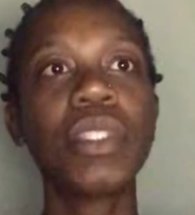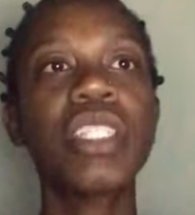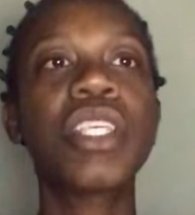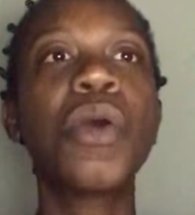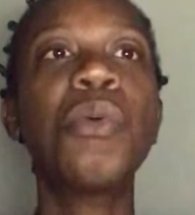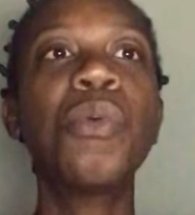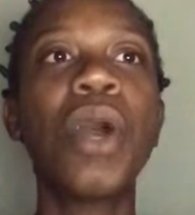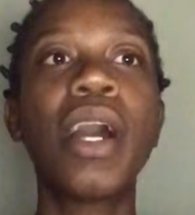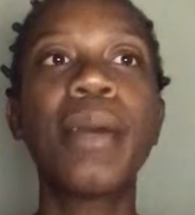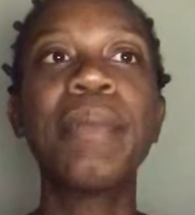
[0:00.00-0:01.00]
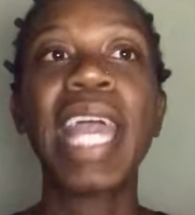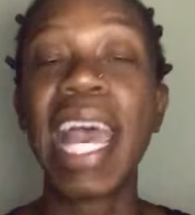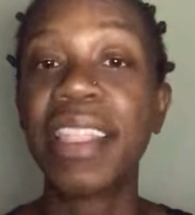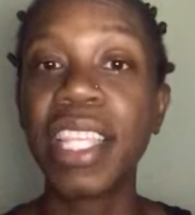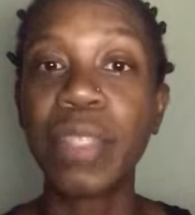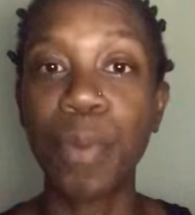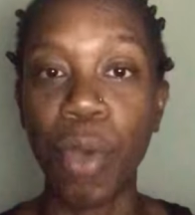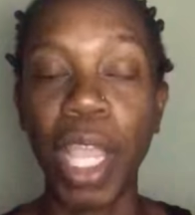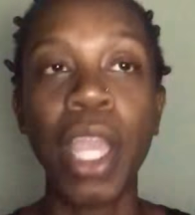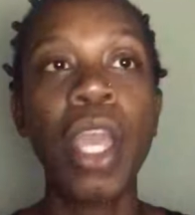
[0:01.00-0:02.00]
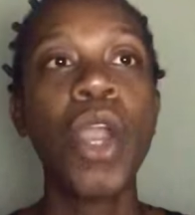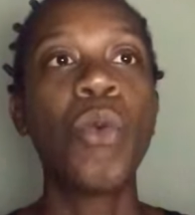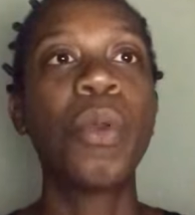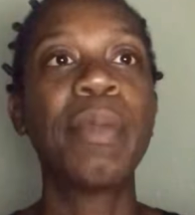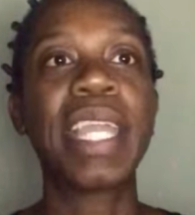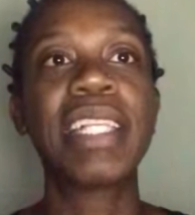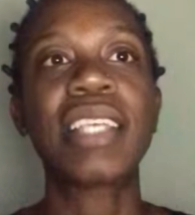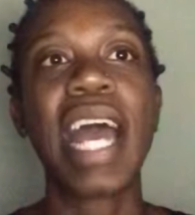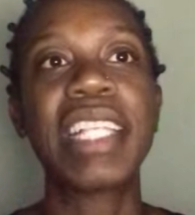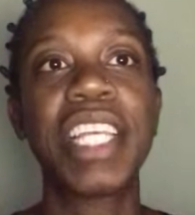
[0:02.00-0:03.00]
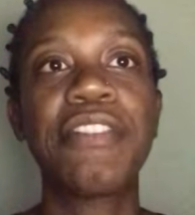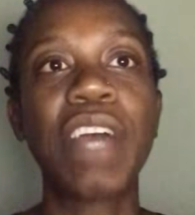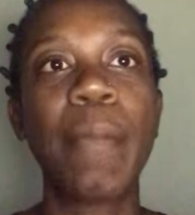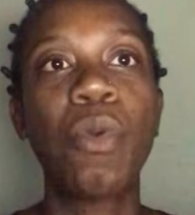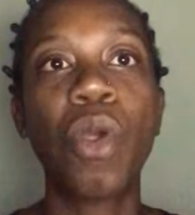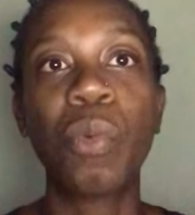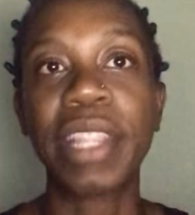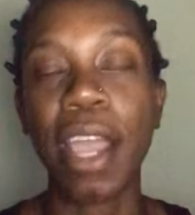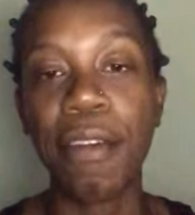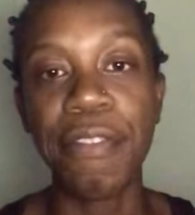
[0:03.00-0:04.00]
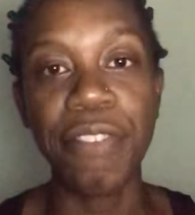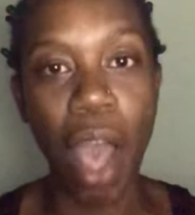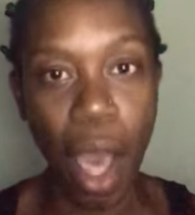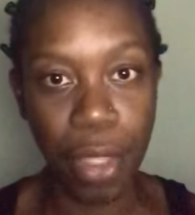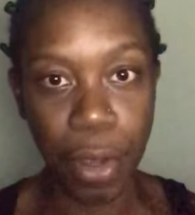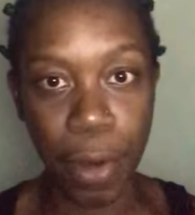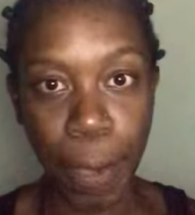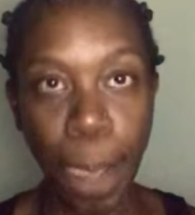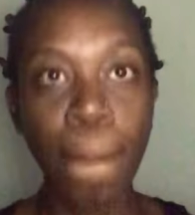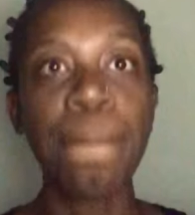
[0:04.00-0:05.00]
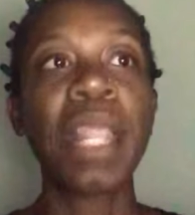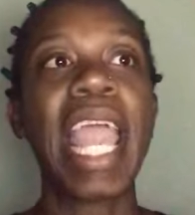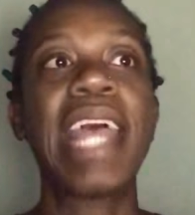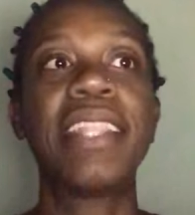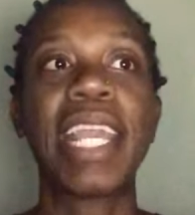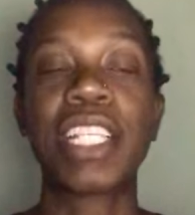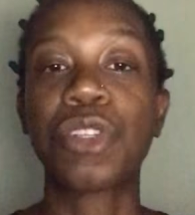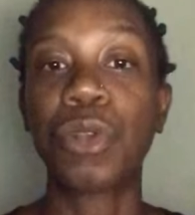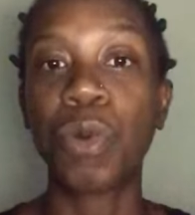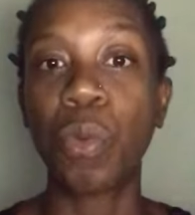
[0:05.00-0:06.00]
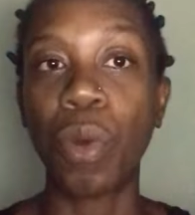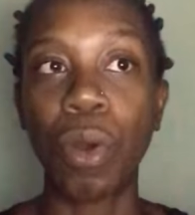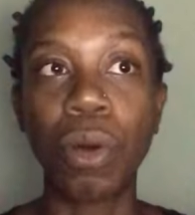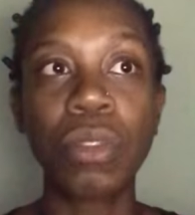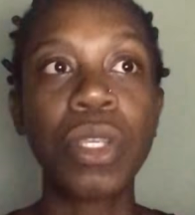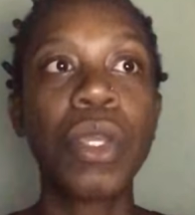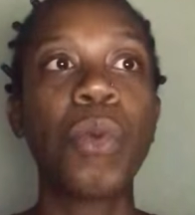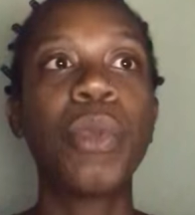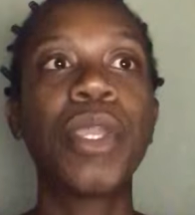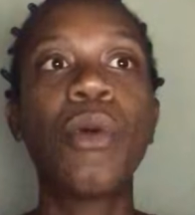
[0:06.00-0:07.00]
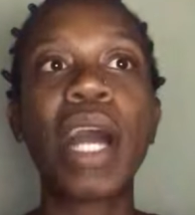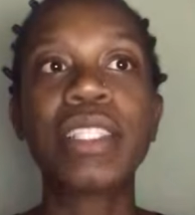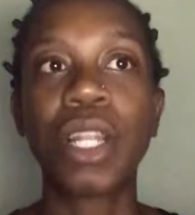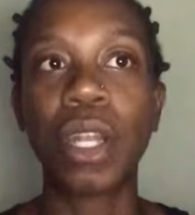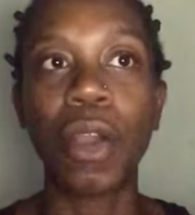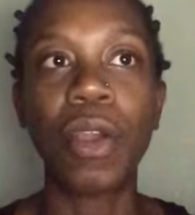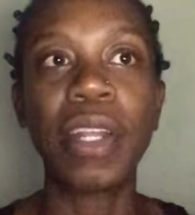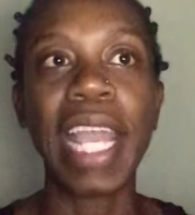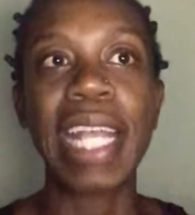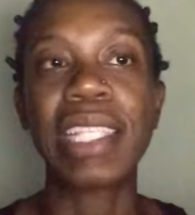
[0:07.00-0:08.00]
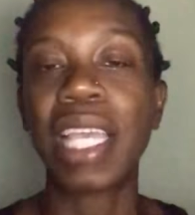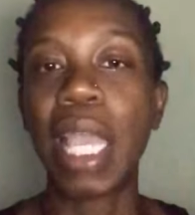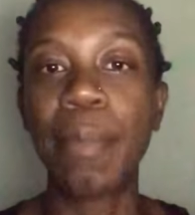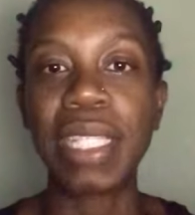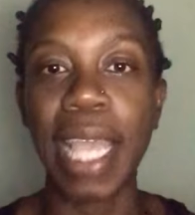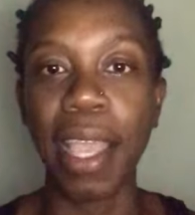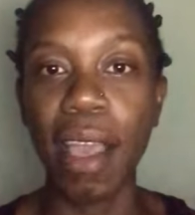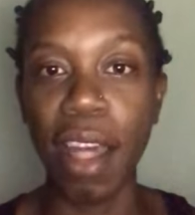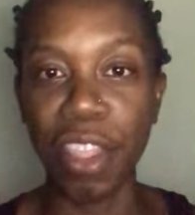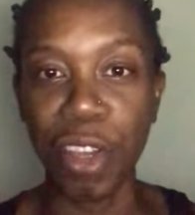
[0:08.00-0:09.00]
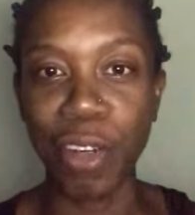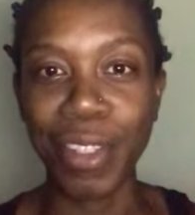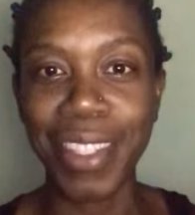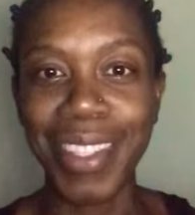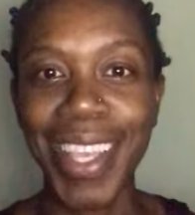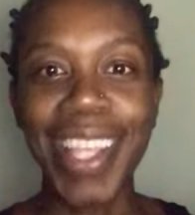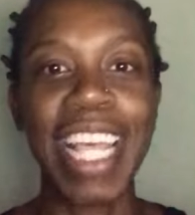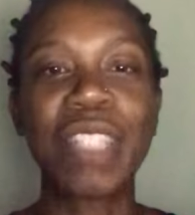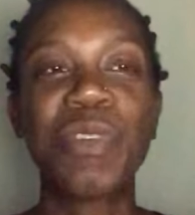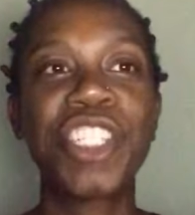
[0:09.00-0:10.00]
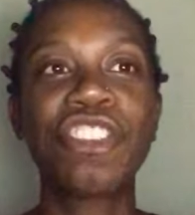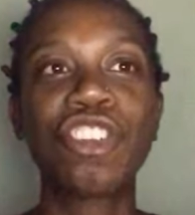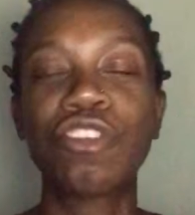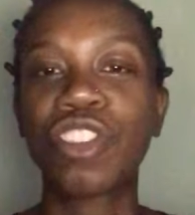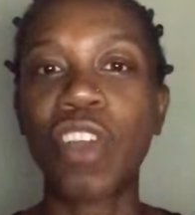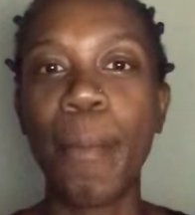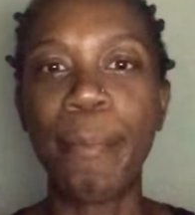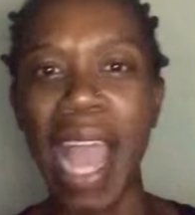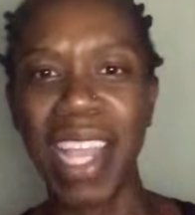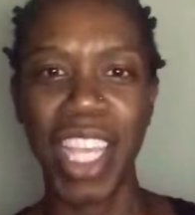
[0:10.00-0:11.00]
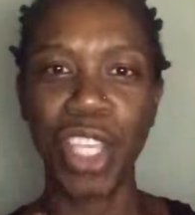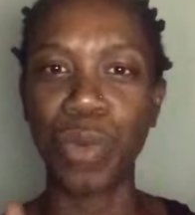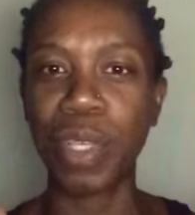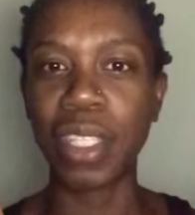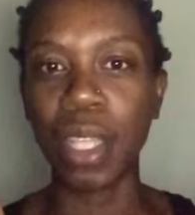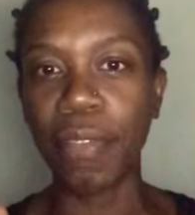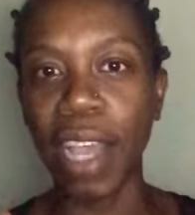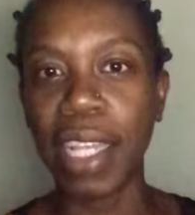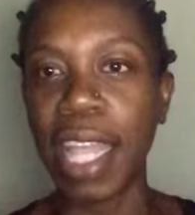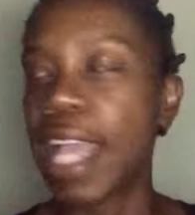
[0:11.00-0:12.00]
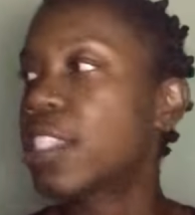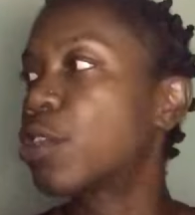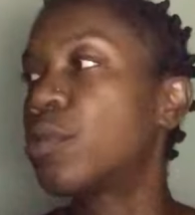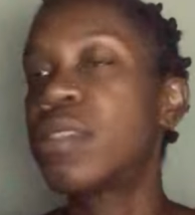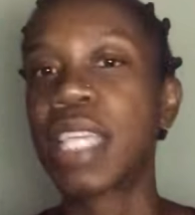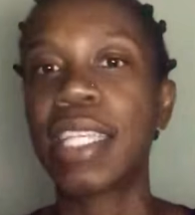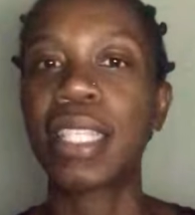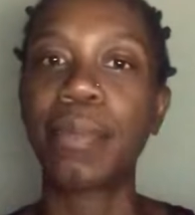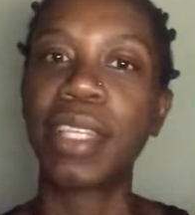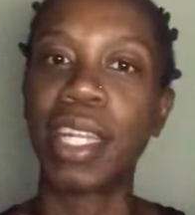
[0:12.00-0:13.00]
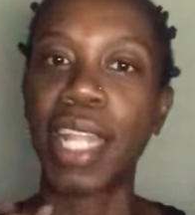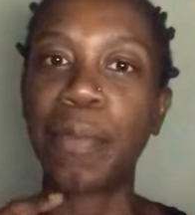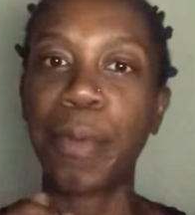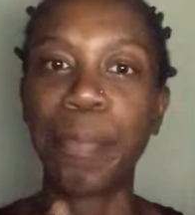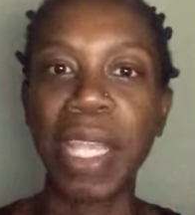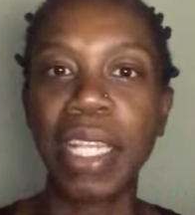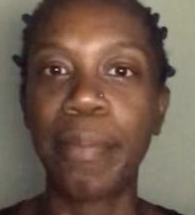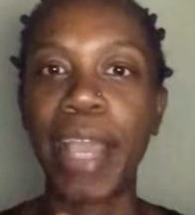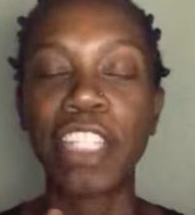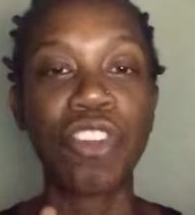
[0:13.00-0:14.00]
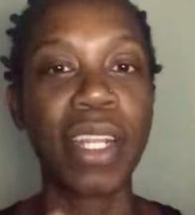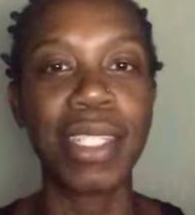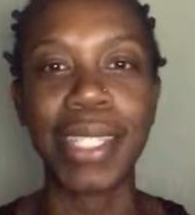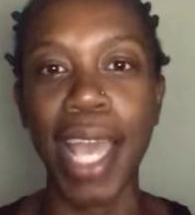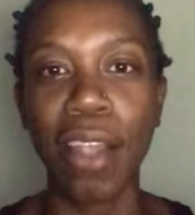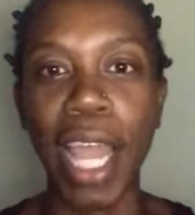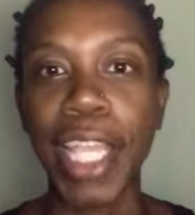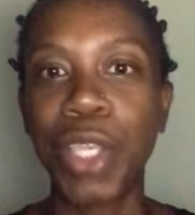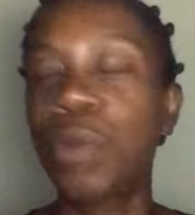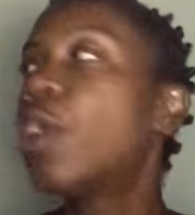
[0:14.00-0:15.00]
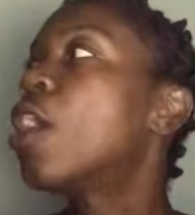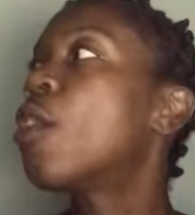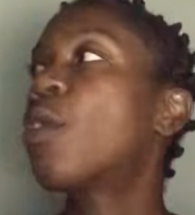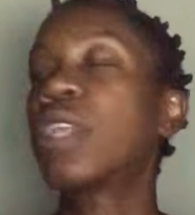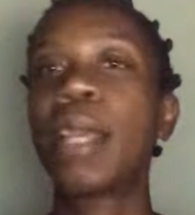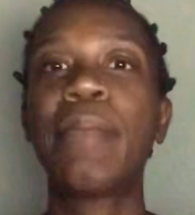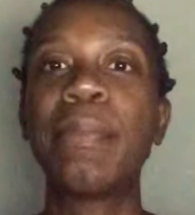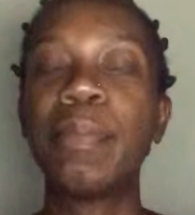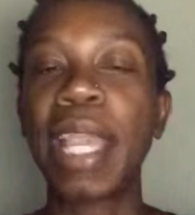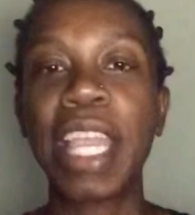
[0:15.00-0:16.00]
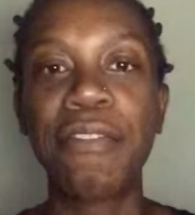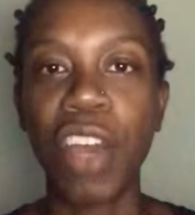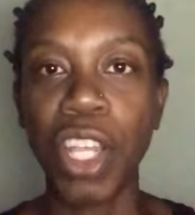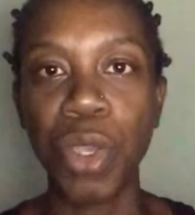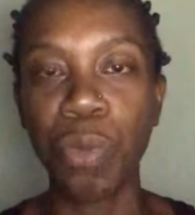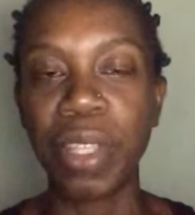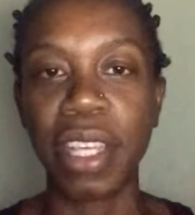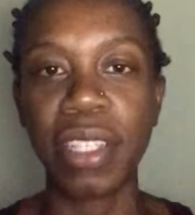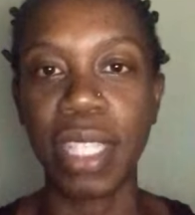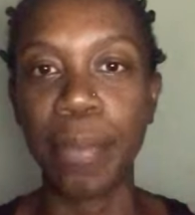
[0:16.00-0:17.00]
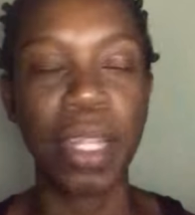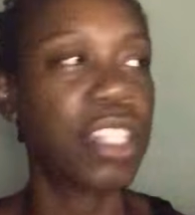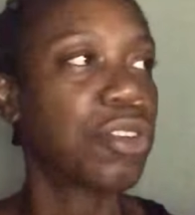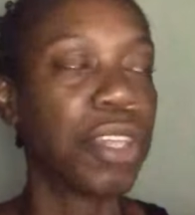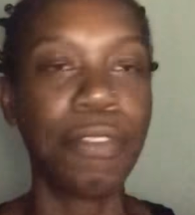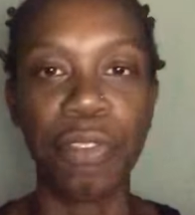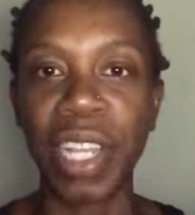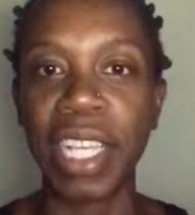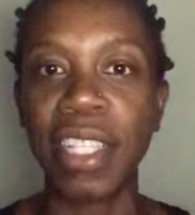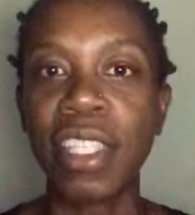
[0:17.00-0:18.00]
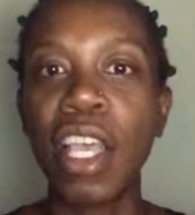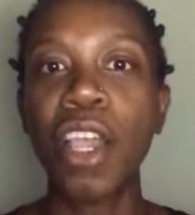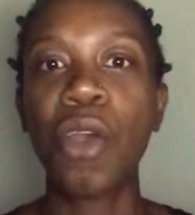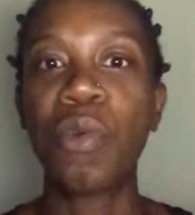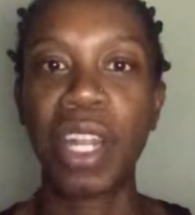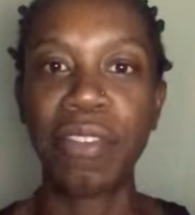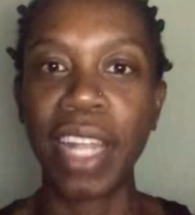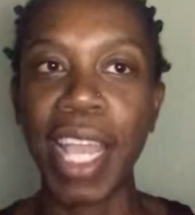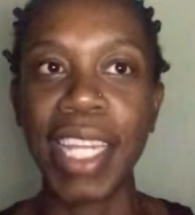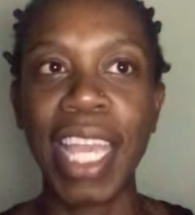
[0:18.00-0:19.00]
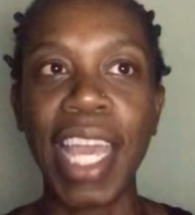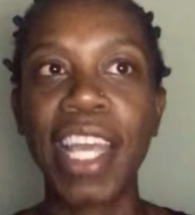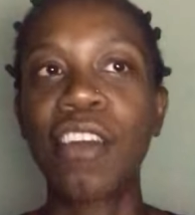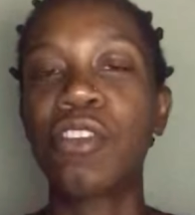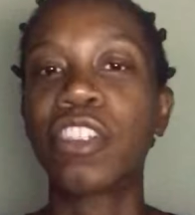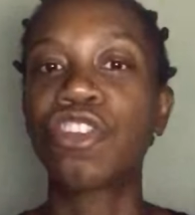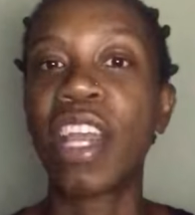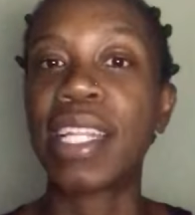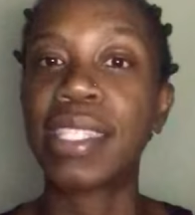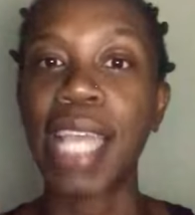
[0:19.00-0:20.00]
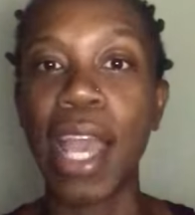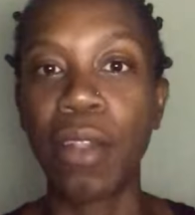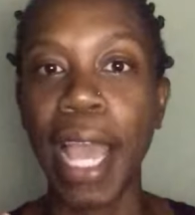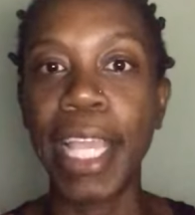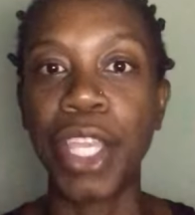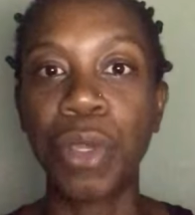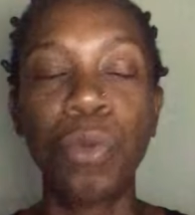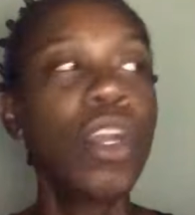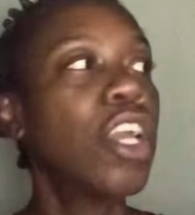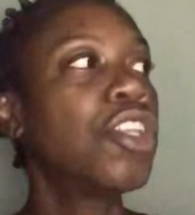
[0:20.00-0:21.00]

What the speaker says: So at this point, we begin to identify more with our father and the external world. We go out to learn and to imitate others. That's when your children start mocking you and stuff like that. So you say something and they repeating it back, trying to sound like you, or they may be making fun of you with their siblings or their friends or whatever like that, or trying to sound like you.